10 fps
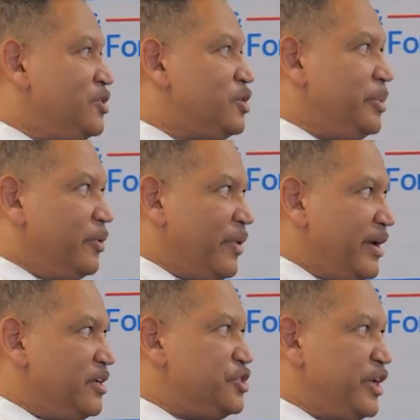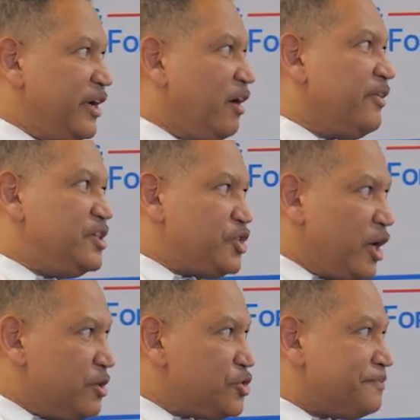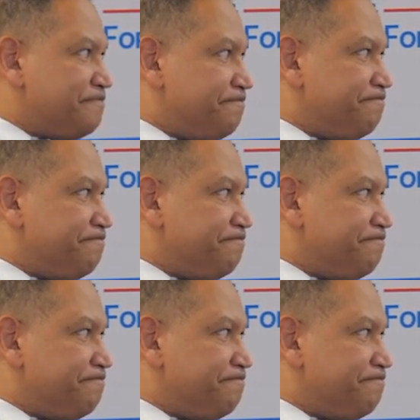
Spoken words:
to be ready to take on that challenge.